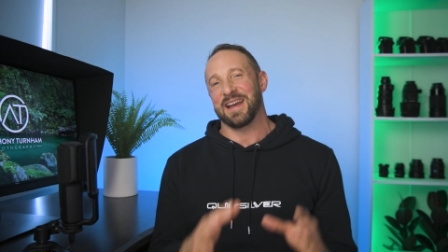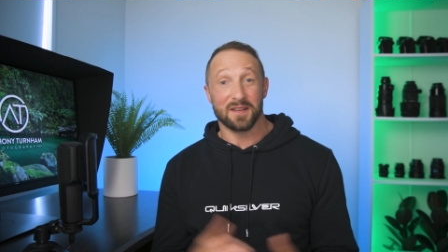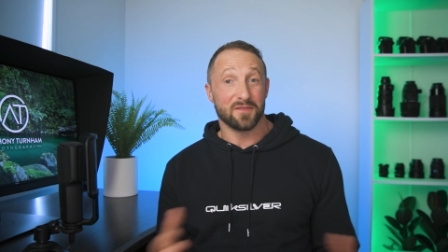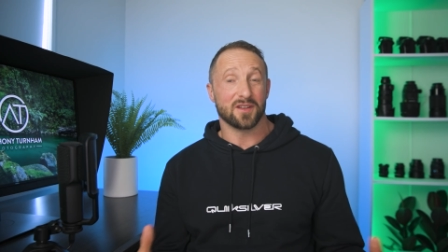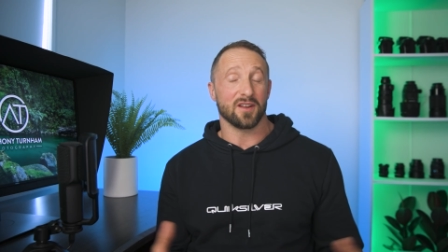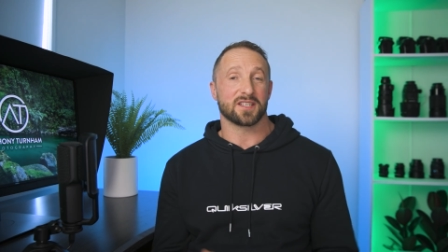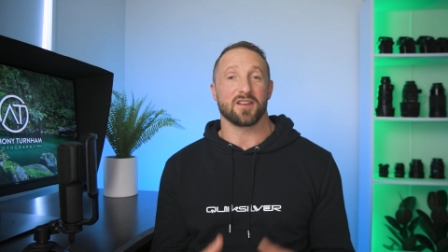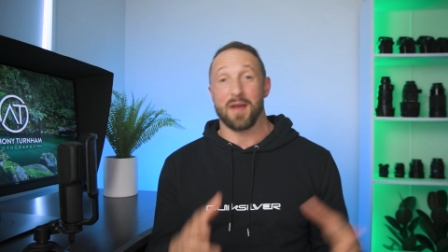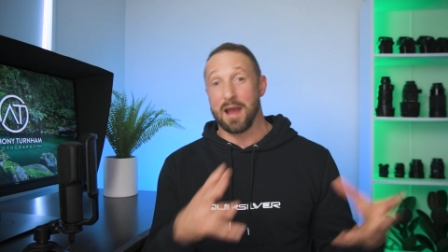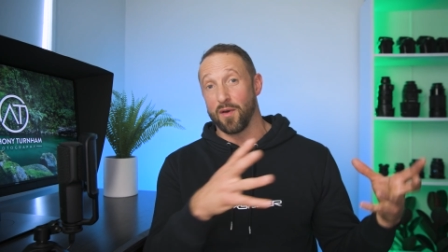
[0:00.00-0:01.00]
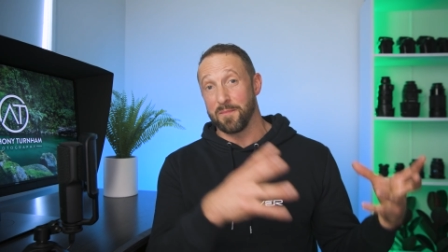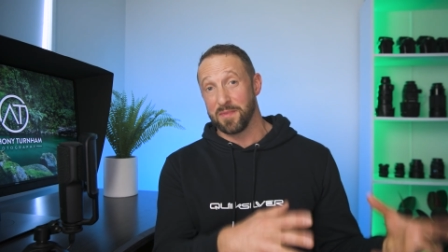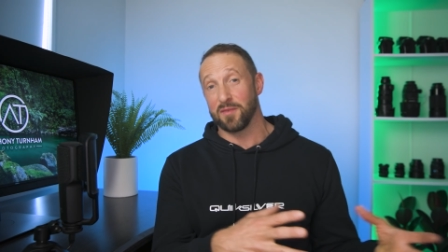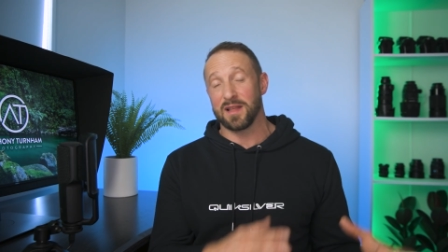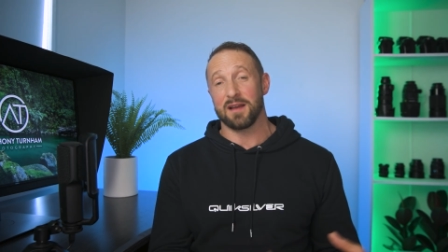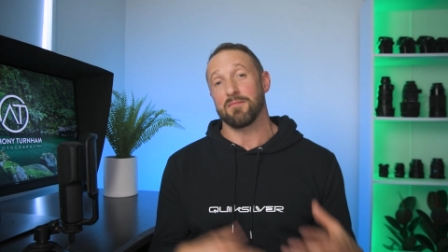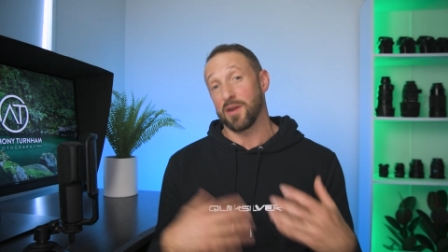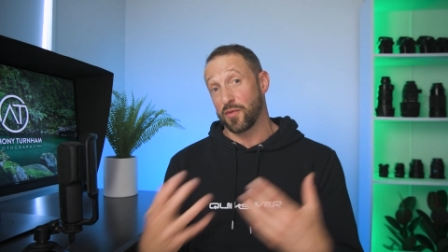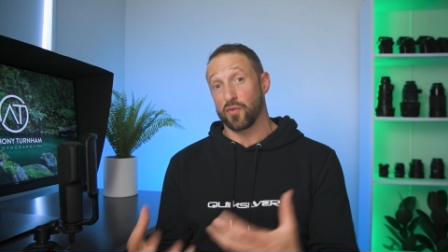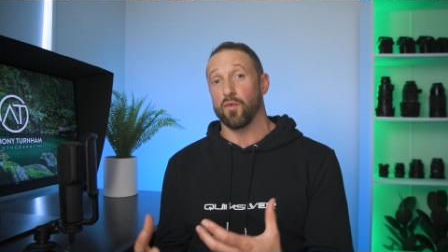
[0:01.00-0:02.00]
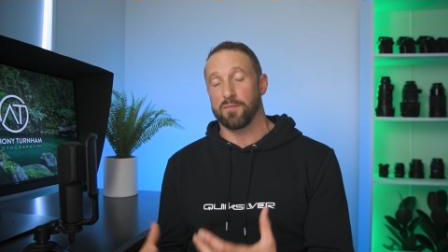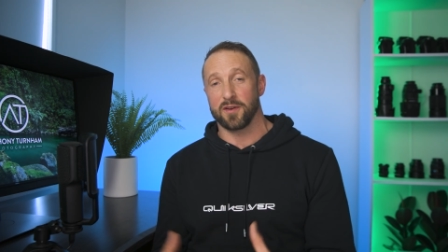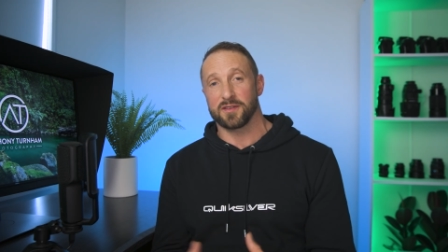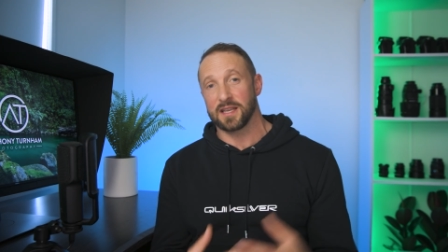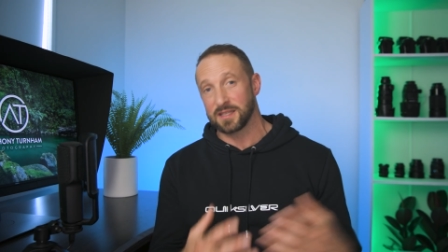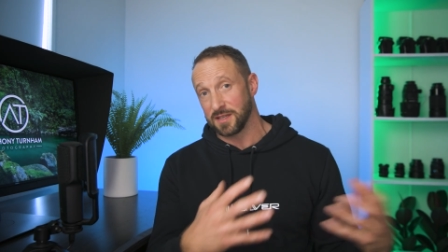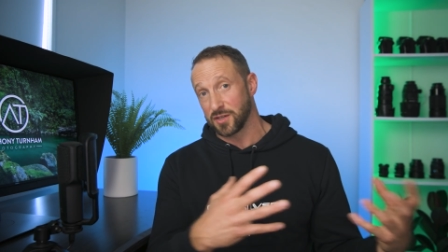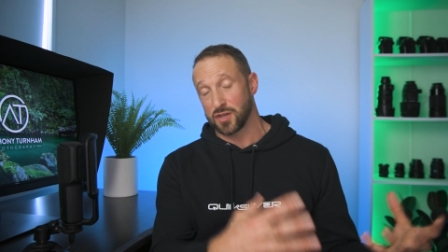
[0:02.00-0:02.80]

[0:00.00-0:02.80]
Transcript: And if you'd like to know how I built that, my thought process in